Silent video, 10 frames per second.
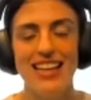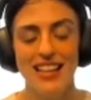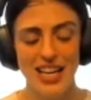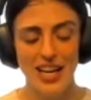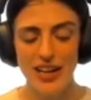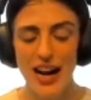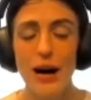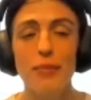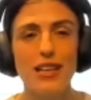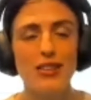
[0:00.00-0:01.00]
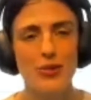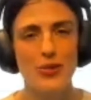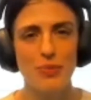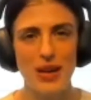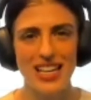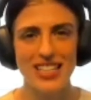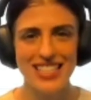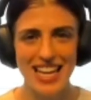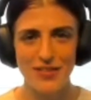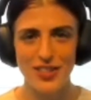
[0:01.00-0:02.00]
They are coming through the Bing
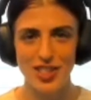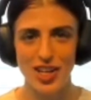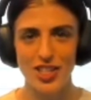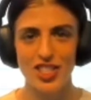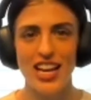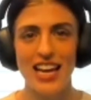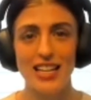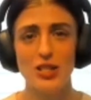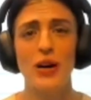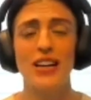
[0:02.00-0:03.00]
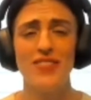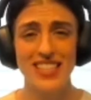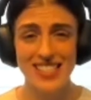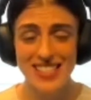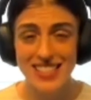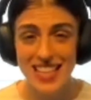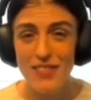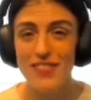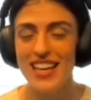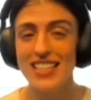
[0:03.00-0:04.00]
Safe Search, and it's one of the
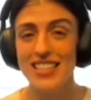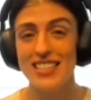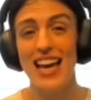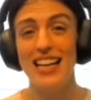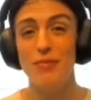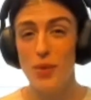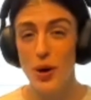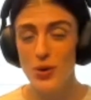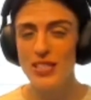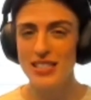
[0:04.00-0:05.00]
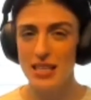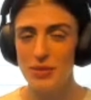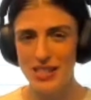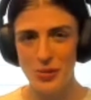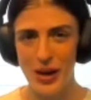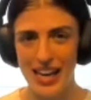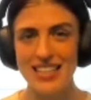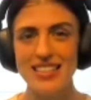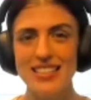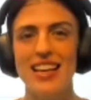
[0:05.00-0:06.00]
safest and most seamless
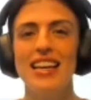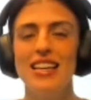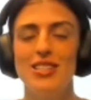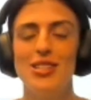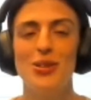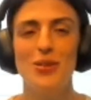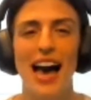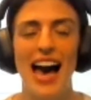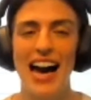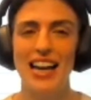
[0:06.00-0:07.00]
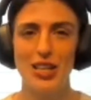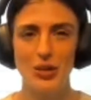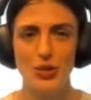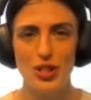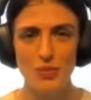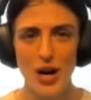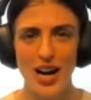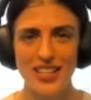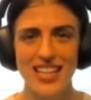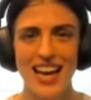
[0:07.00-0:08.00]
ways to add YouTube
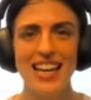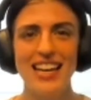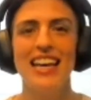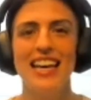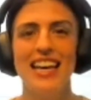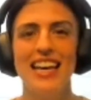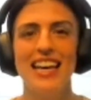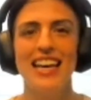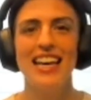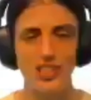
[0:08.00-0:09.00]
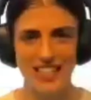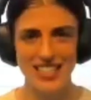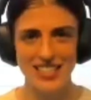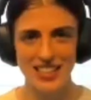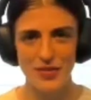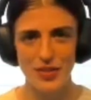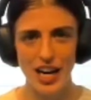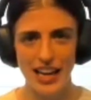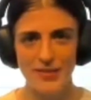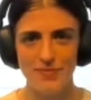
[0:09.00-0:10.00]
content into your lesson
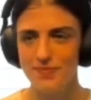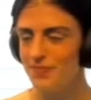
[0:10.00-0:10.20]
delivery.